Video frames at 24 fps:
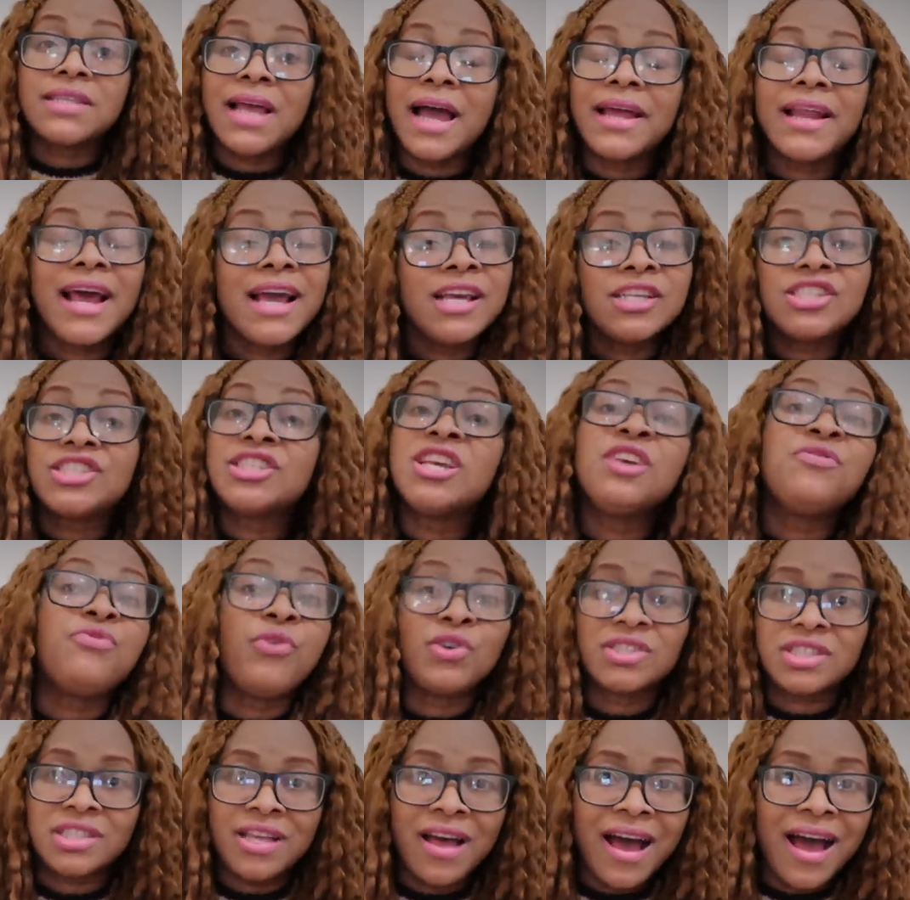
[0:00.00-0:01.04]
And I see
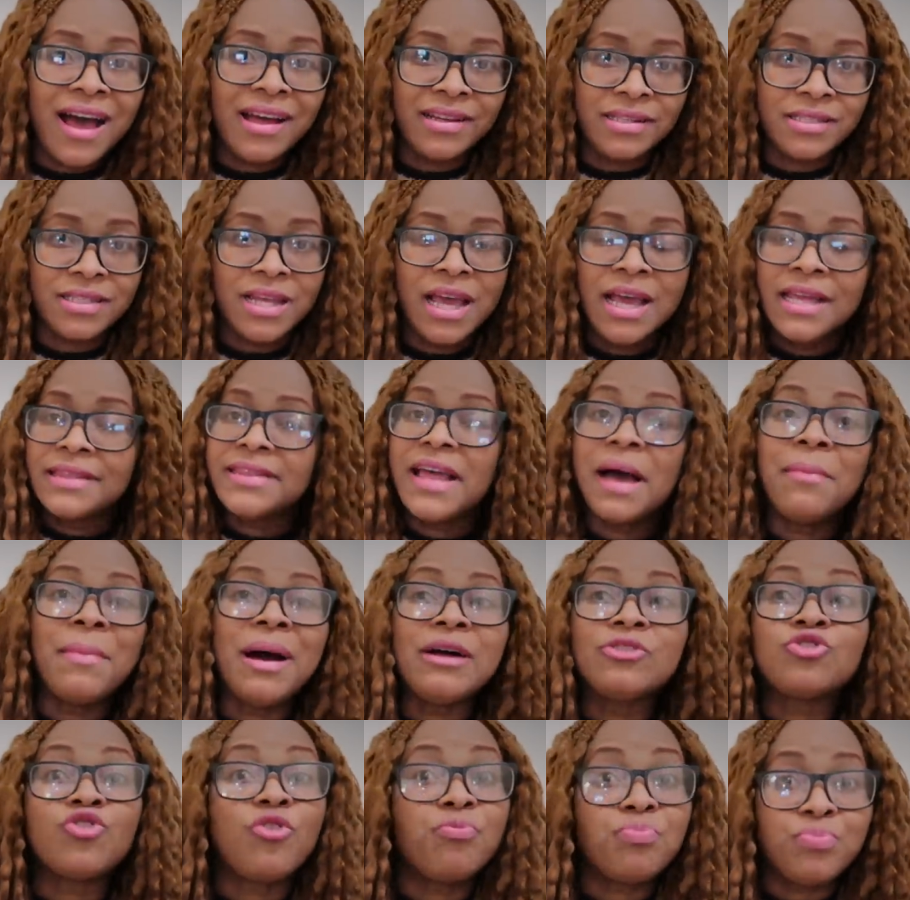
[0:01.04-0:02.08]
firsthand the
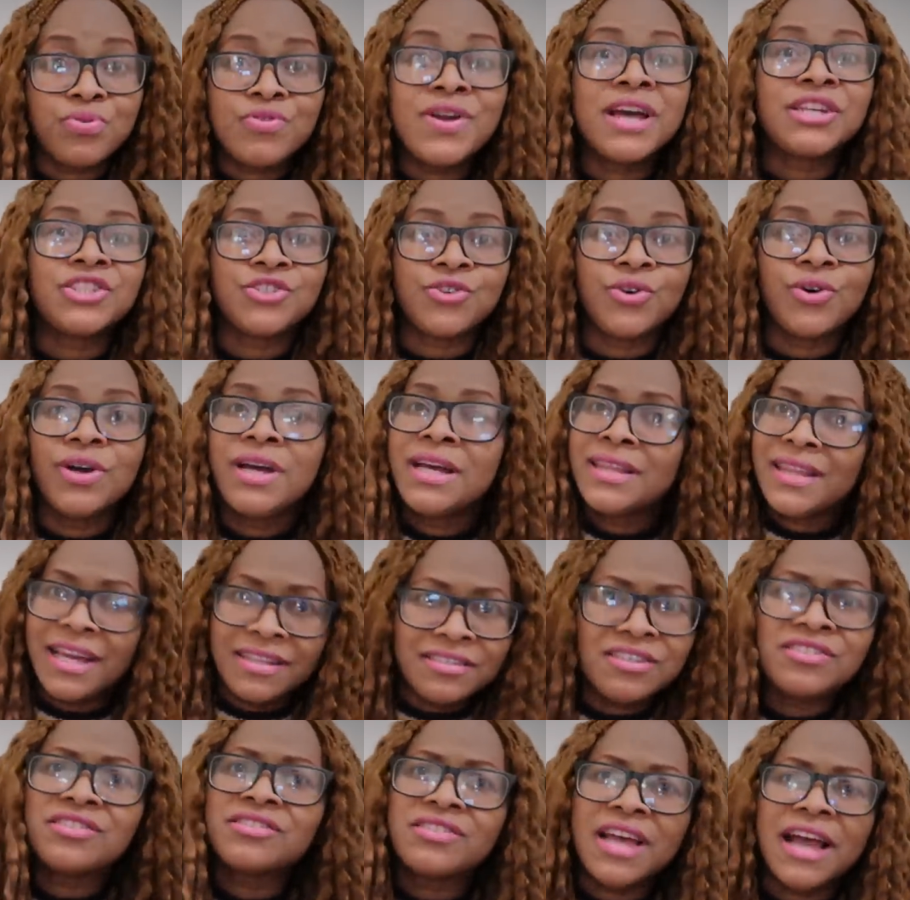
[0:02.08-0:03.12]
amount of pressure
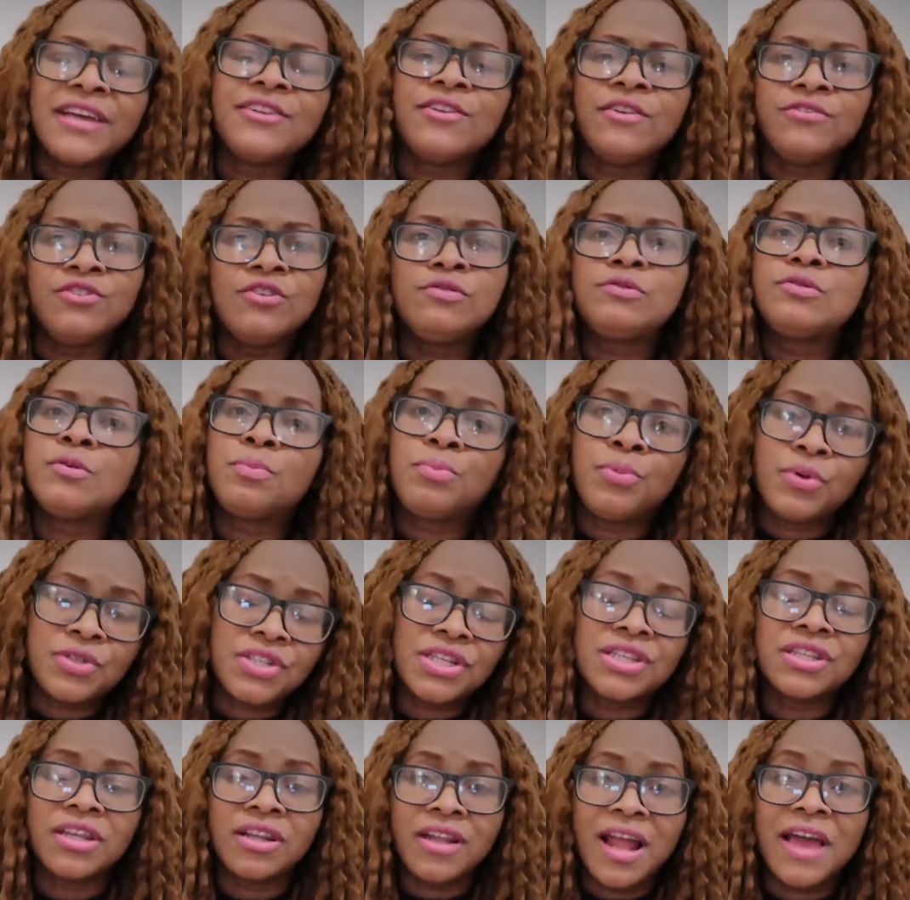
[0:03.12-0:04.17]
that this side of YouTube
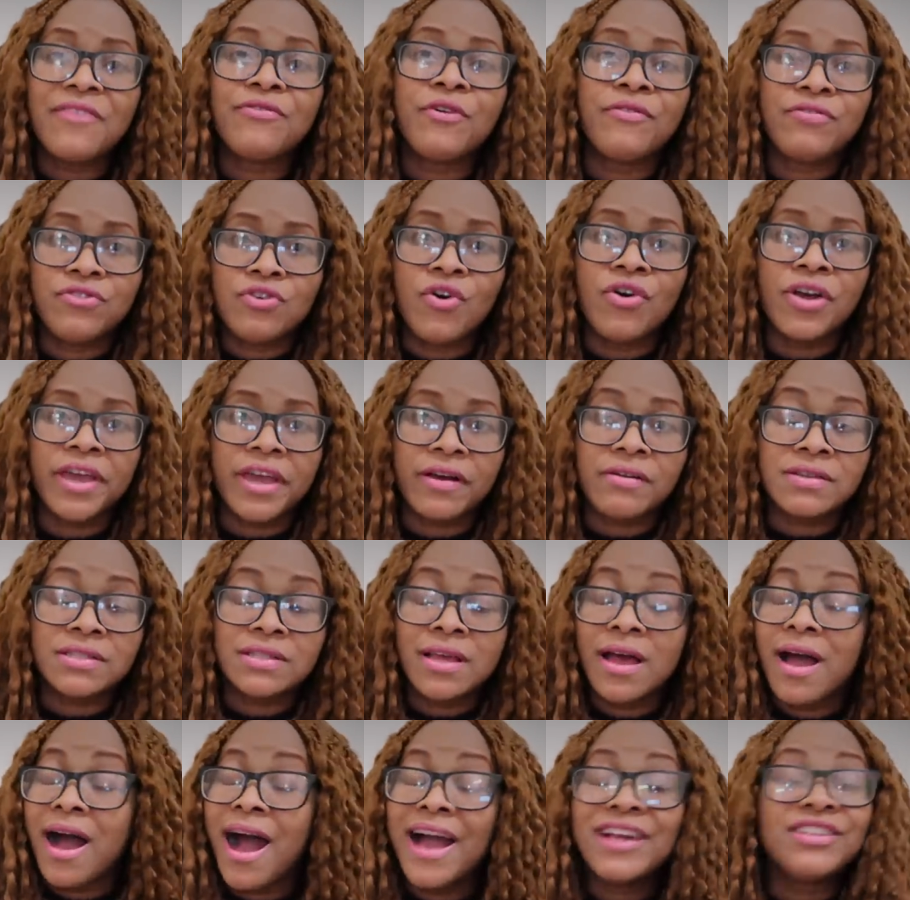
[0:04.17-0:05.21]
put in the life of young
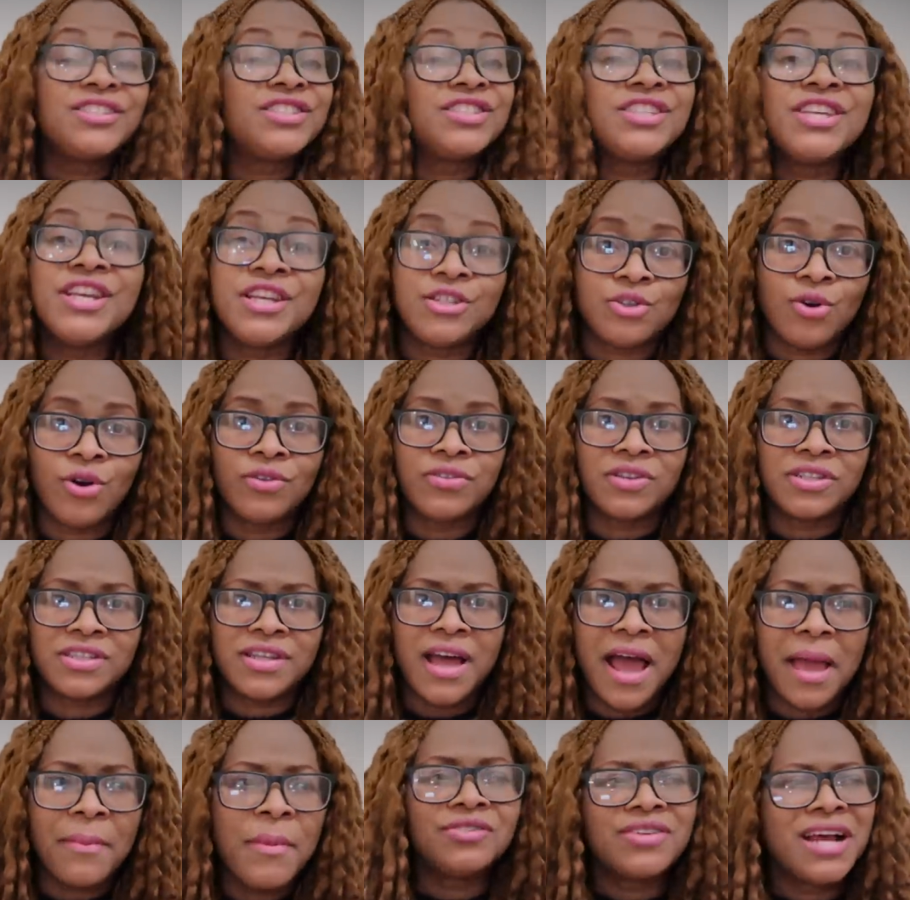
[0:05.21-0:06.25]
girls. I see it all the
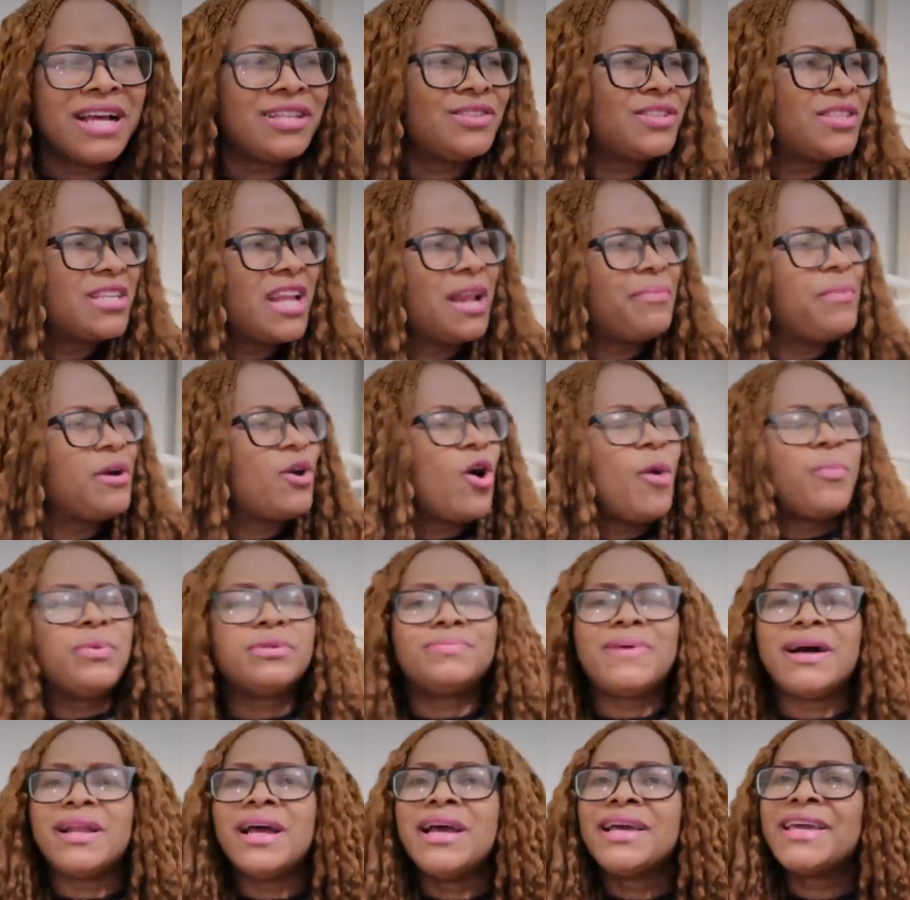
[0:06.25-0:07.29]
time. I'm trying to say that makeup
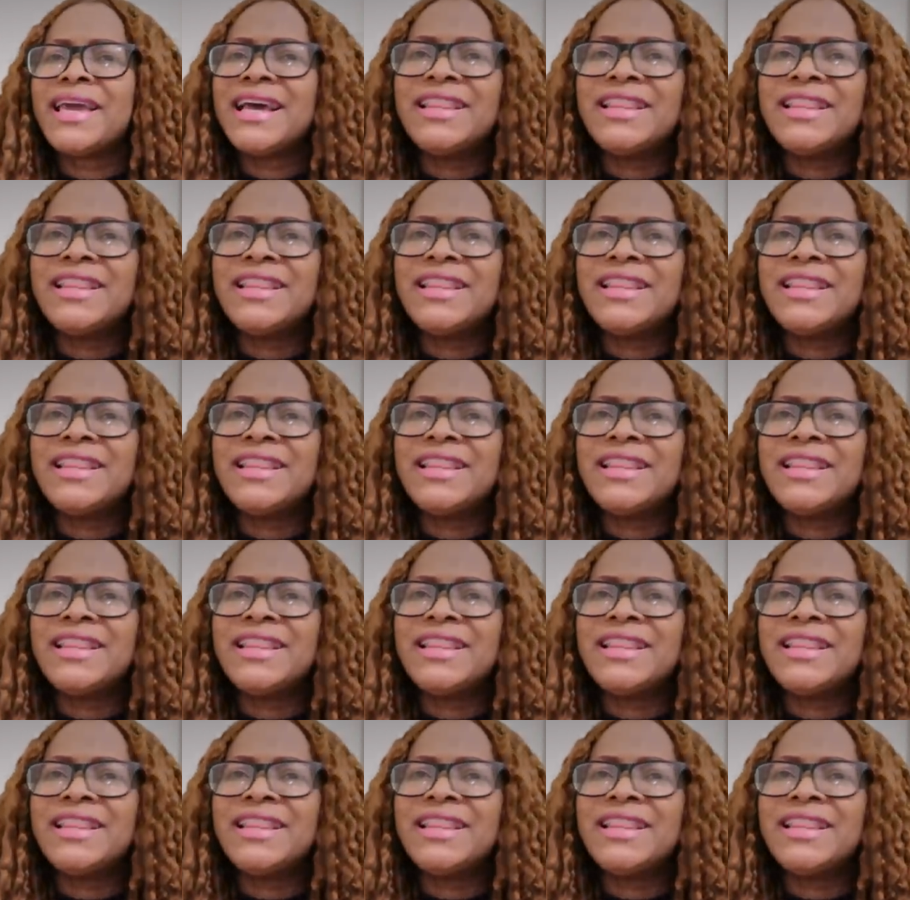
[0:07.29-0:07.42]
is bad.